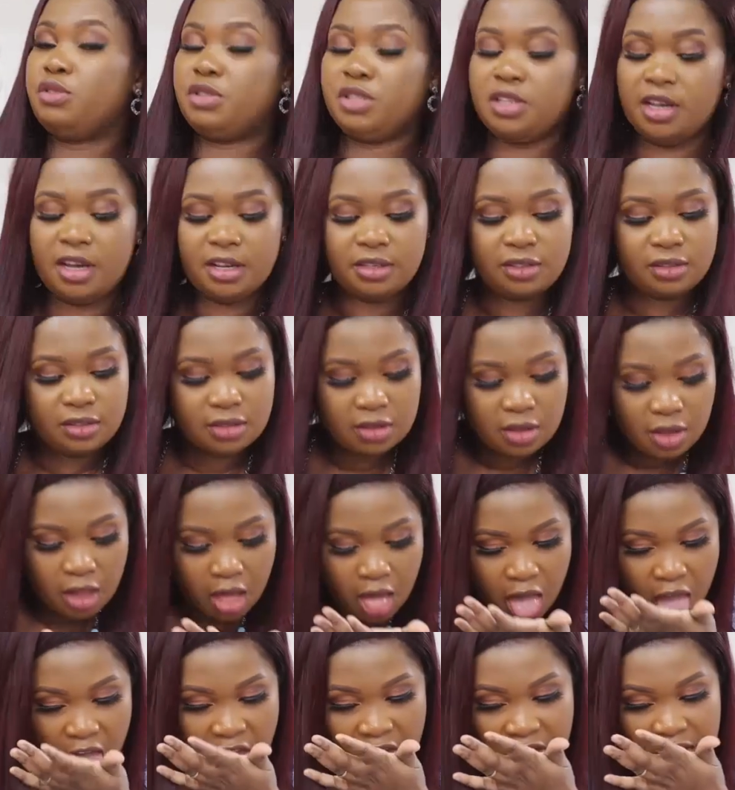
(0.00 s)
you test.
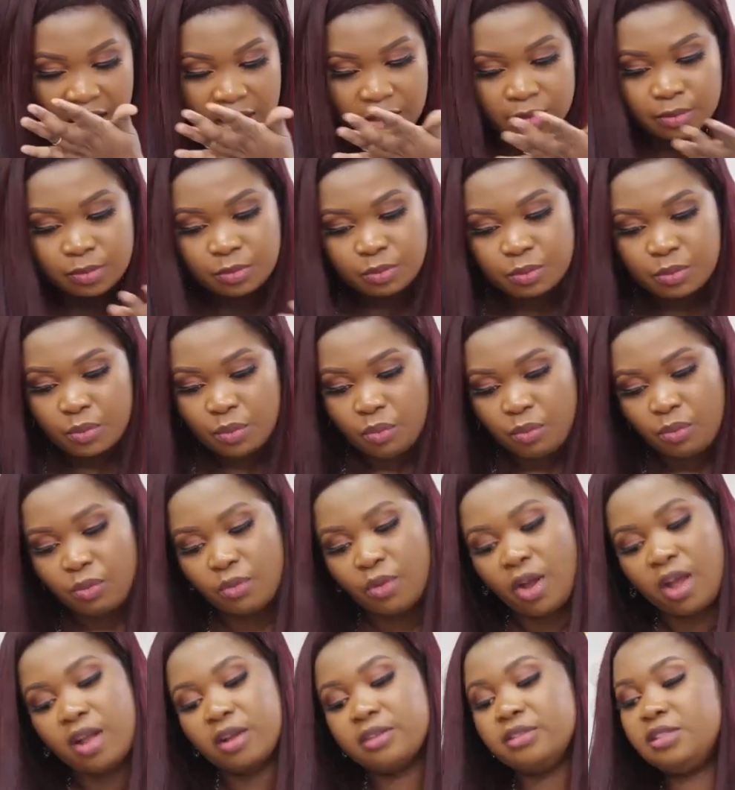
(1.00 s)

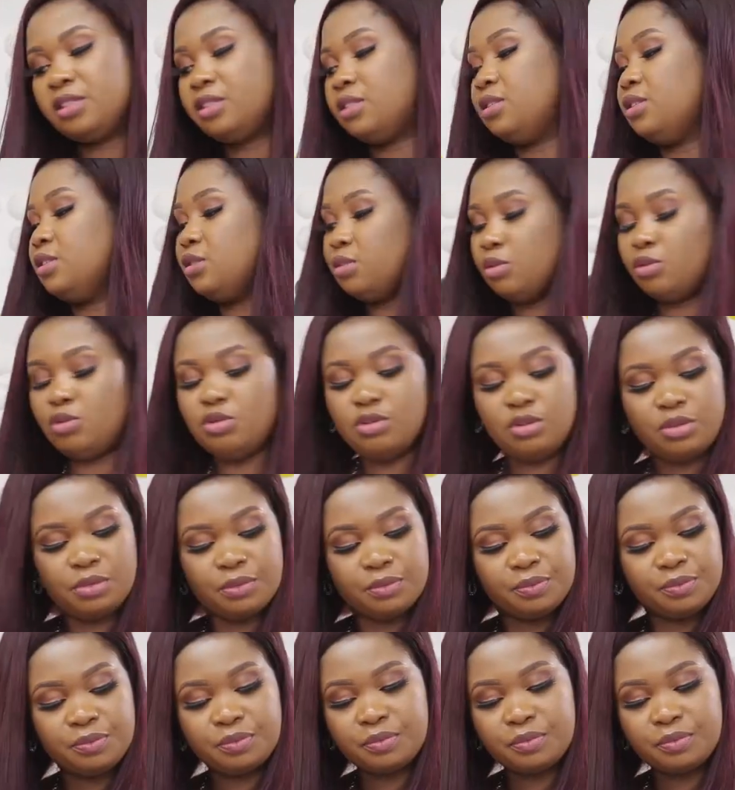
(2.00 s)
This is good.